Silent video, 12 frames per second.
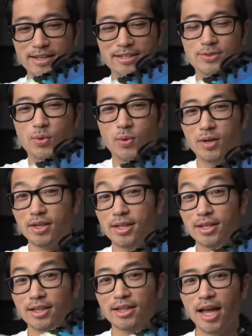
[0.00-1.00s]
is one of
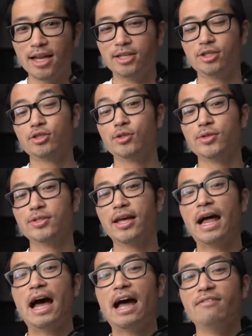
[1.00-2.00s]
the lightest shoes
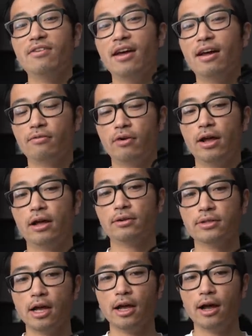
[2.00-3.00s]
that I've ever held.